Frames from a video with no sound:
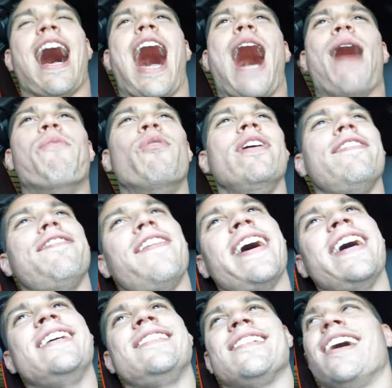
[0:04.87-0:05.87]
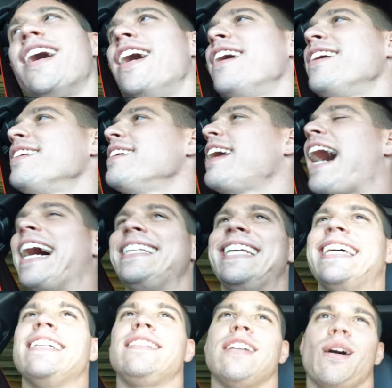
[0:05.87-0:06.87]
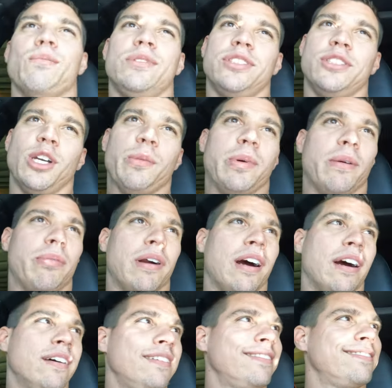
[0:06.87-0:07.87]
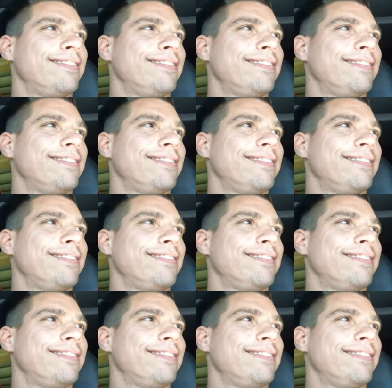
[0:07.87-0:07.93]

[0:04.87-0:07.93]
I'm with Faison. I did something stupid, bro.